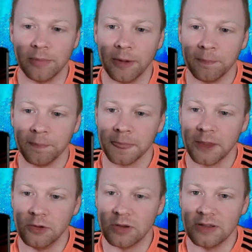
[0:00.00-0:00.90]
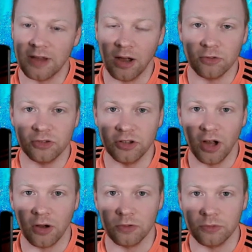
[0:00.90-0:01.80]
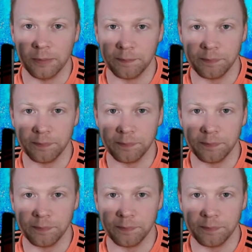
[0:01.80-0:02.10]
But you can tell she's old